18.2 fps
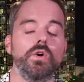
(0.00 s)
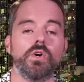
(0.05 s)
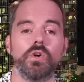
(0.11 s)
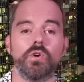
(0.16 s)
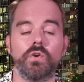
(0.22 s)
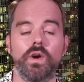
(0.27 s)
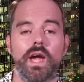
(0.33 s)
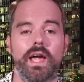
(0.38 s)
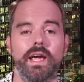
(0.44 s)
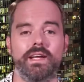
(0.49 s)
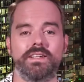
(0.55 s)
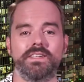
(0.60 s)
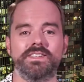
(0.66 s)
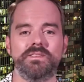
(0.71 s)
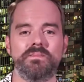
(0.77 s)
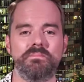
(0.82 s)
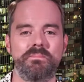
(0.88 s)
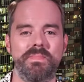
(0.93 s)
Great.
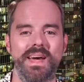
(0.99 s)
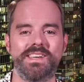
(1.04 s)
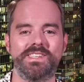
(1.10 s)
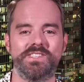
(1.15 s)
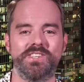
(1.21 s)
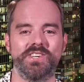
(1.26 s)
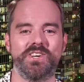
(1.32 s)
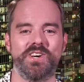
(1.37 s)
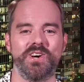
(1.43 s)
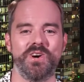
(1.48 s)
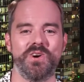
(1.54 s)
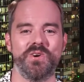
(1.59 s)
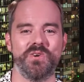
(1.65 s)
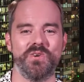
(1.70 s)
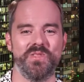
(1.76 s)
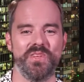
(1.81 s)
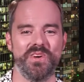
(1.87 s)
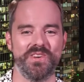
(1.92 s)

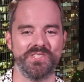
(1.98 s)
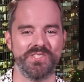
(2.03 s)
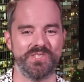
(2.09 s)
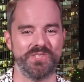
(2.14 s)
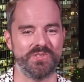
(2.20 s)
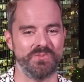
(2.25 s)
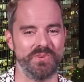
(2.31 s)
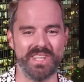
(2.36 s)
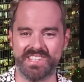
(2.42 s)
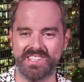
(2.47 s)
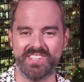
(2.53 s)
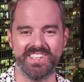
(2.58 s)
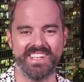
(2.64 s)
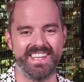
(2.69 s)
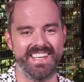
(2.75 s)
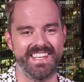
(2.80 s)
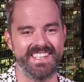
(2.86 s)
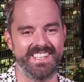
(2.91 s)
Mexico, the
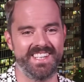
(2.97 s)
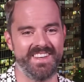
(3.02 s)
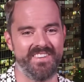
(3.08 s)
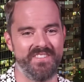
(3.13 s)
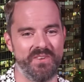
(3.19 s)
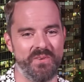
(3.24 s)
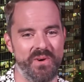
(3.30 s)
Switzerland of the